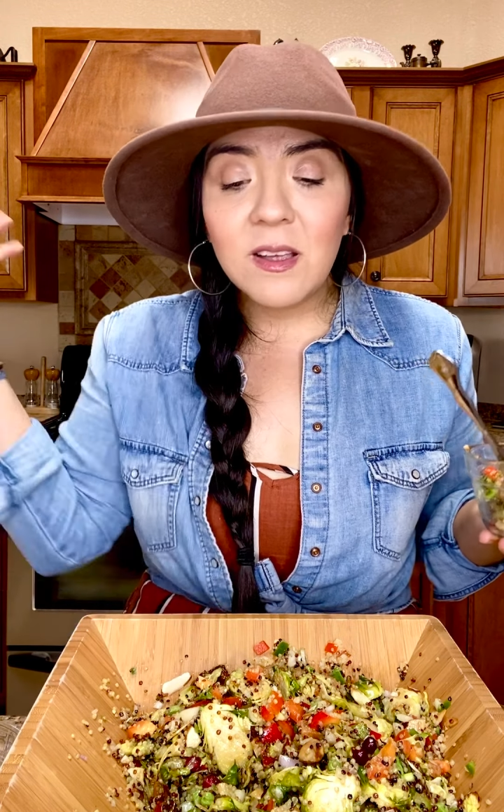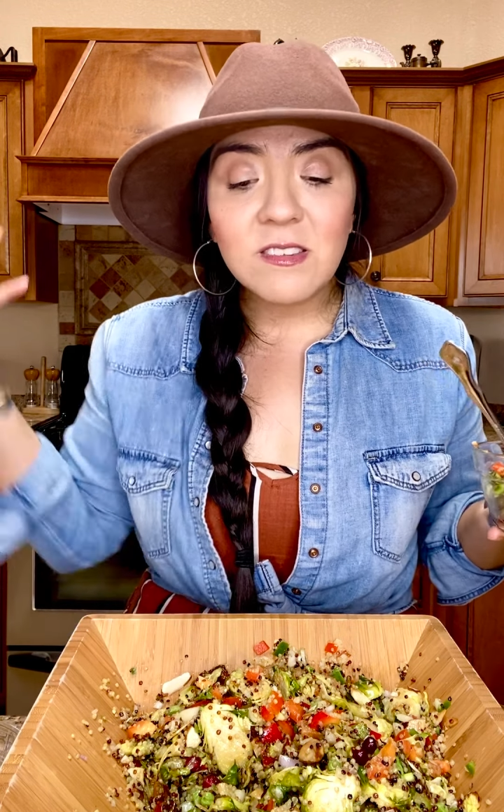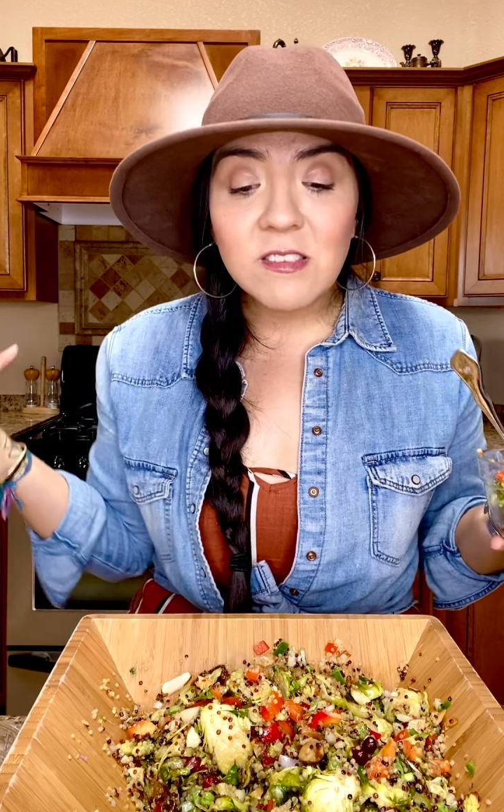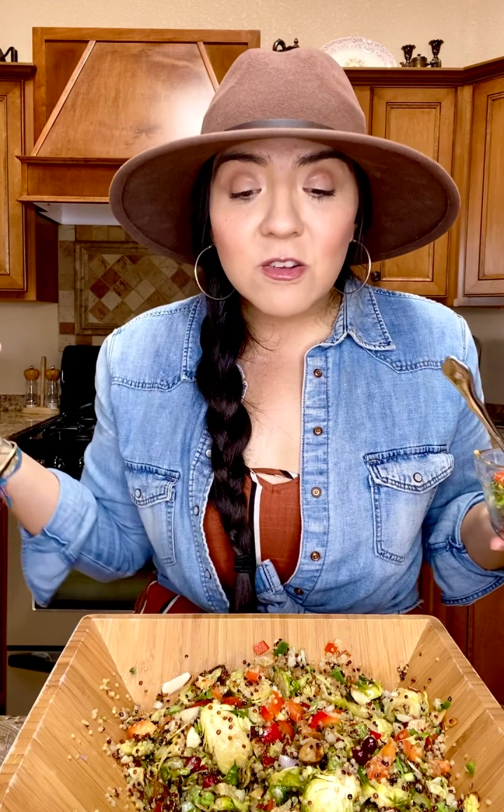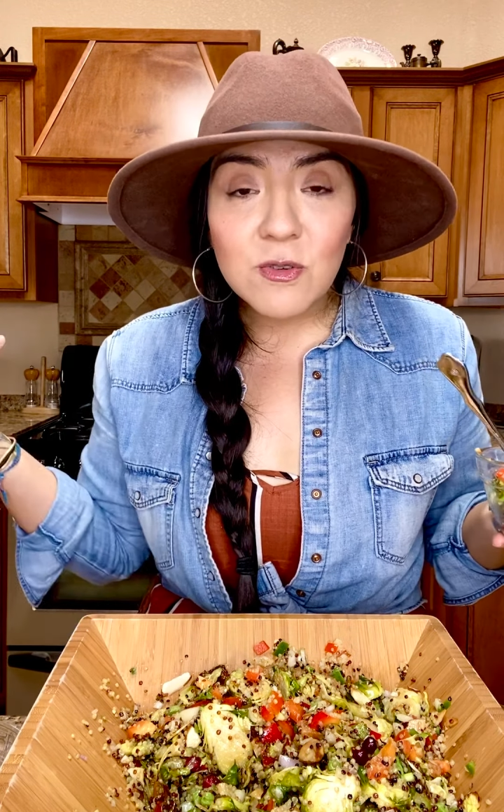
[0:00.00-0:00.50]

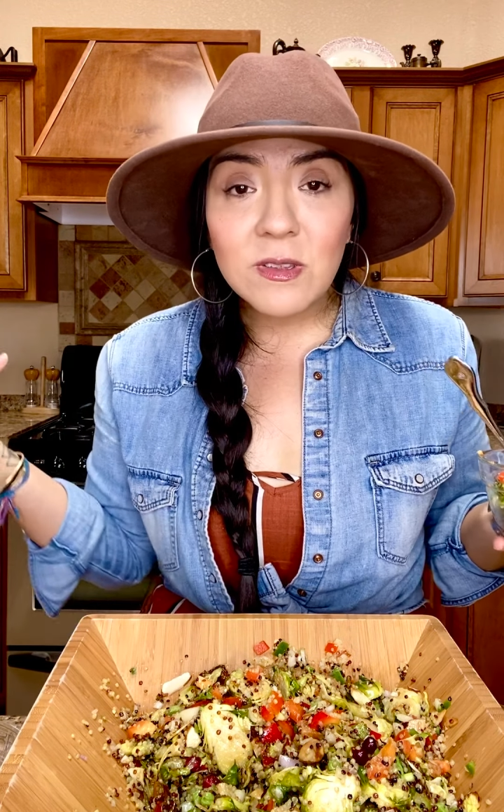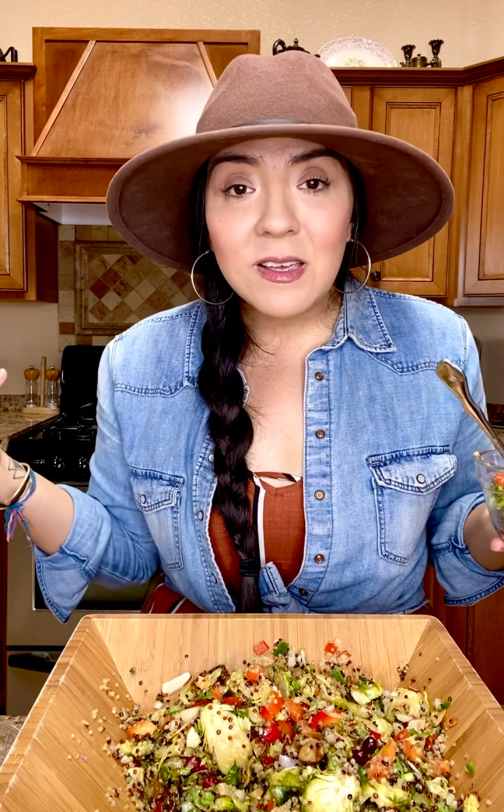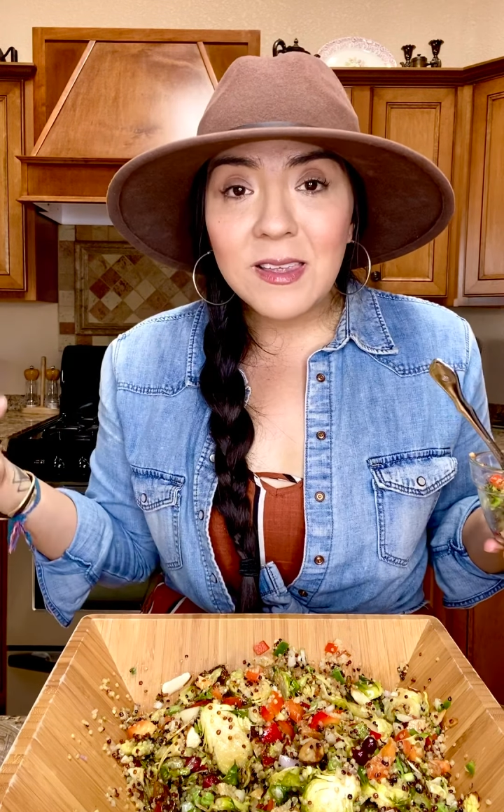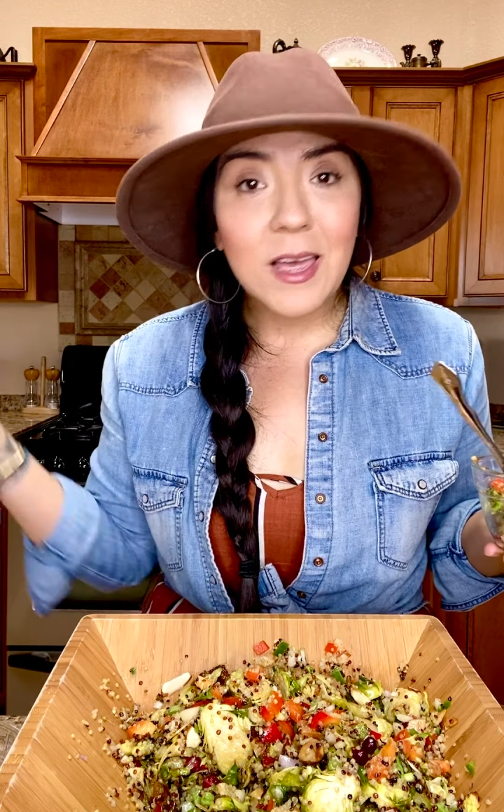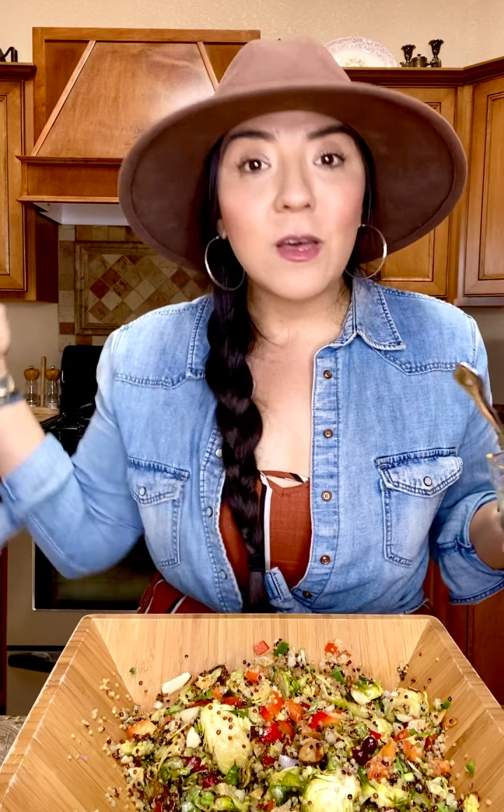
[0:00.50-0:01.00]
it's
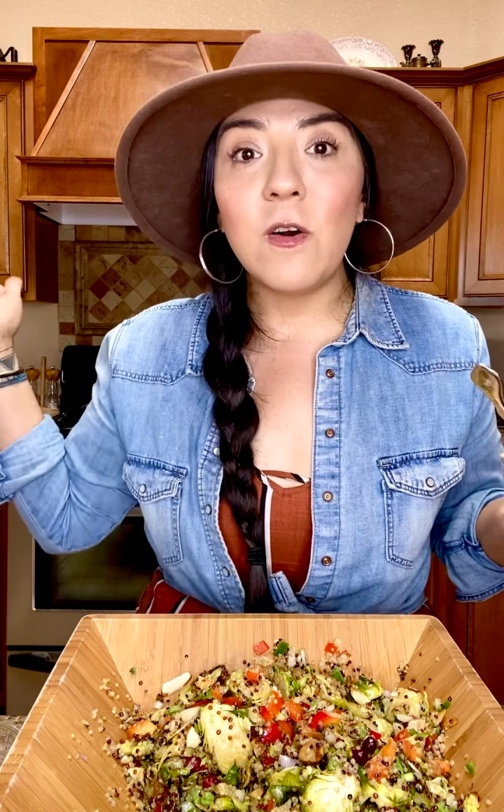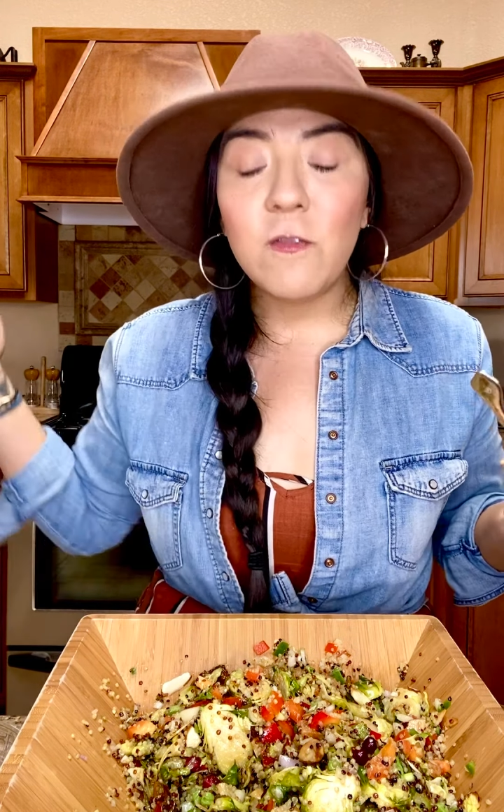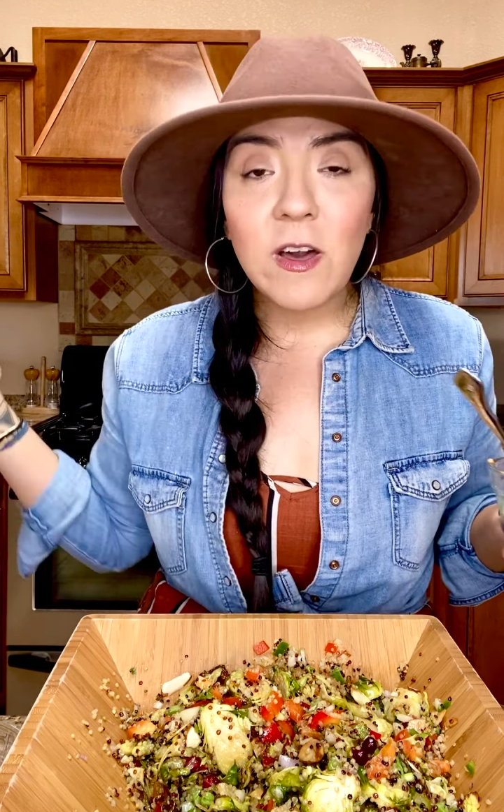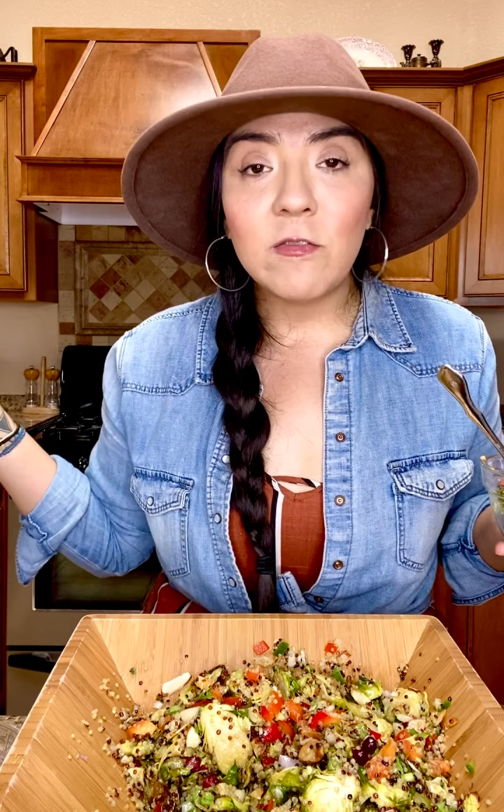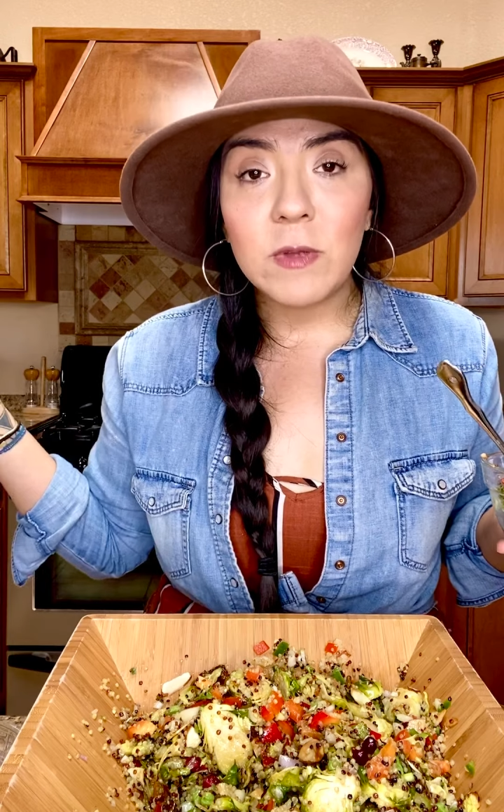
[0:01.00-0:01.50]
literally like a
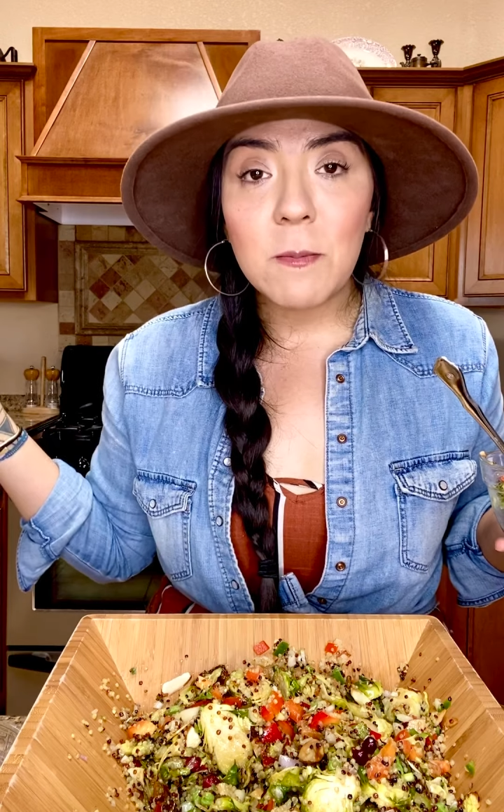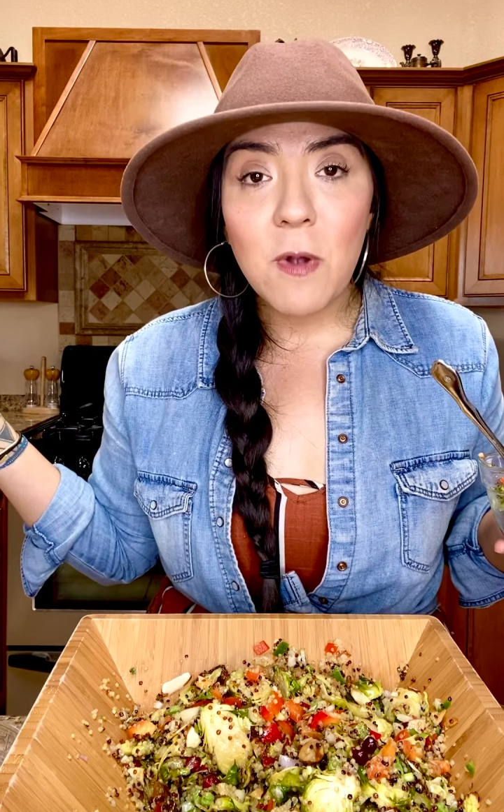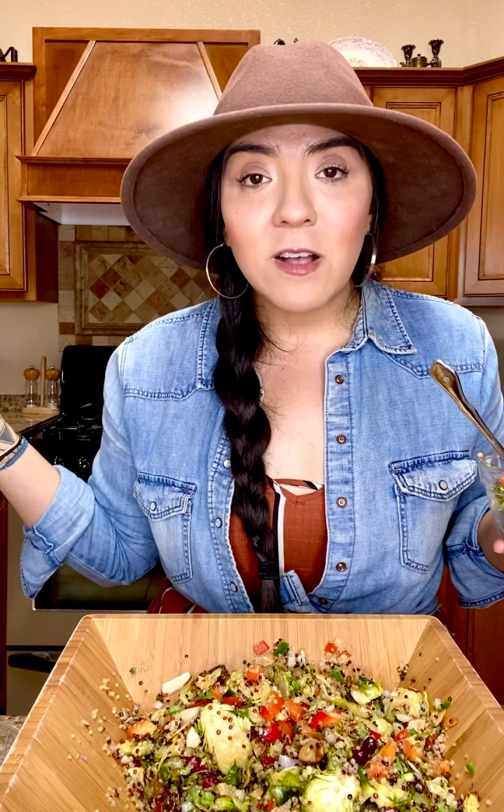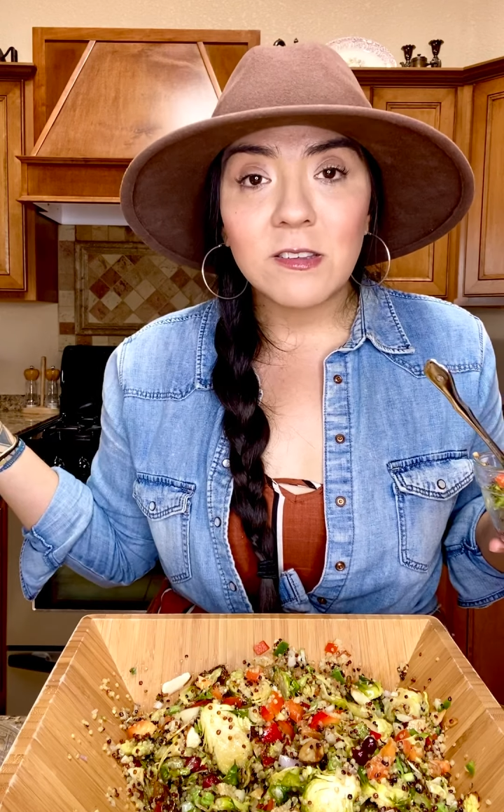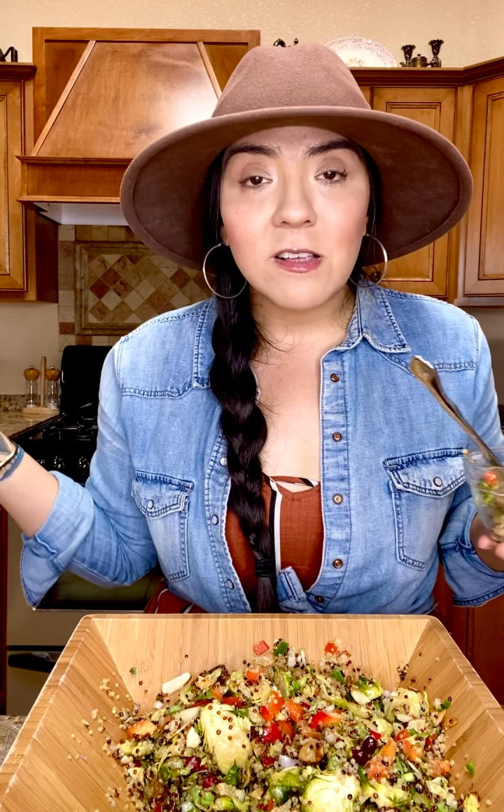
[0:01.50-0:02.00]
five minute
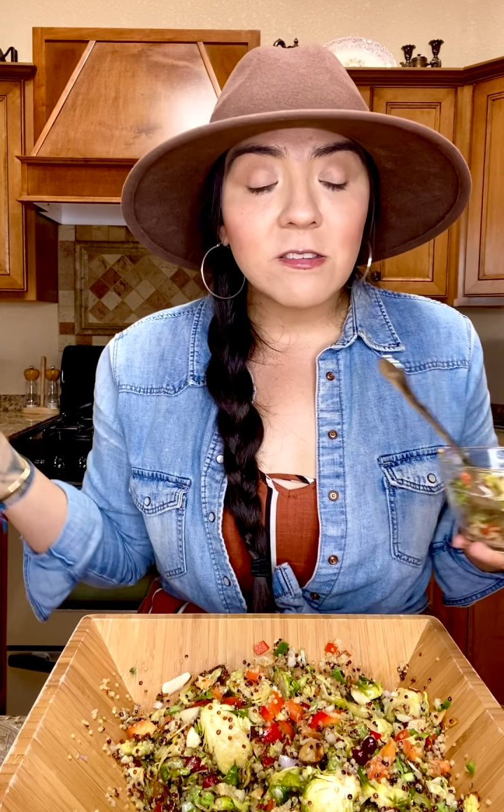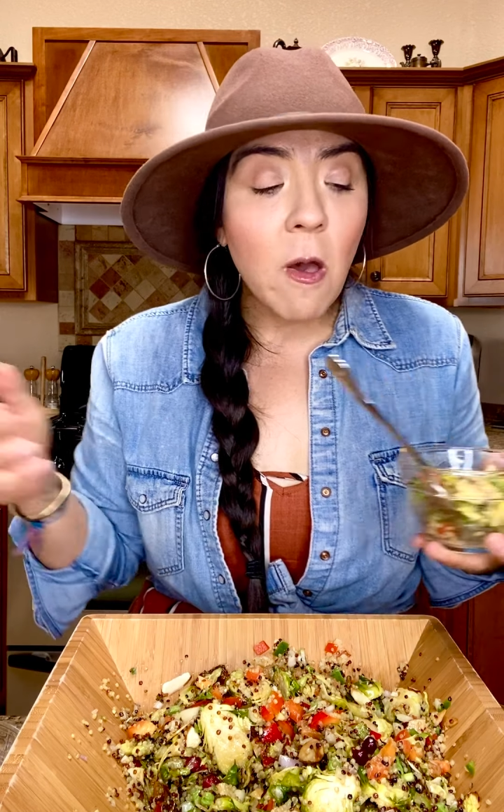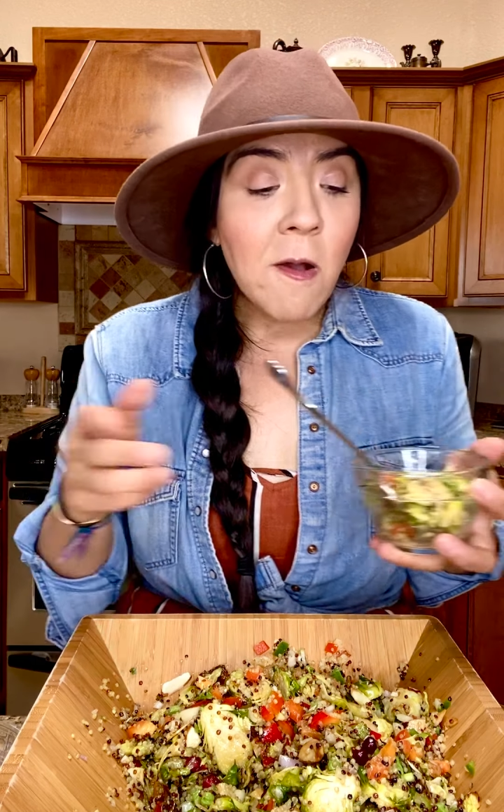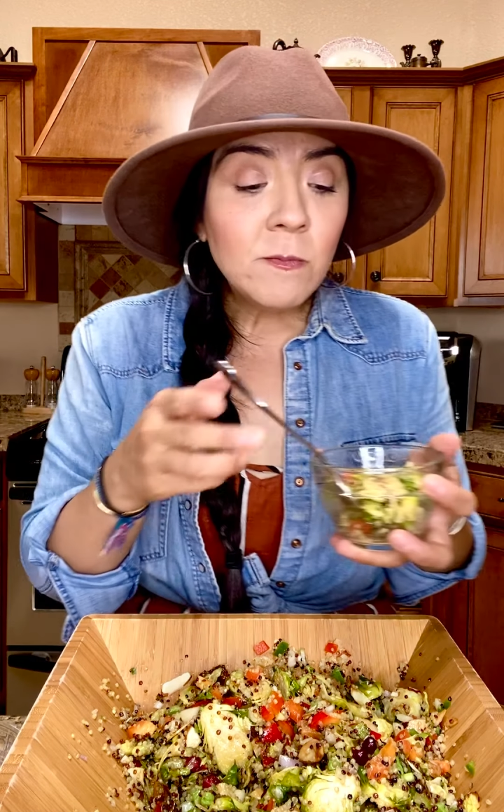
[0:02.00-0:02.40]
process.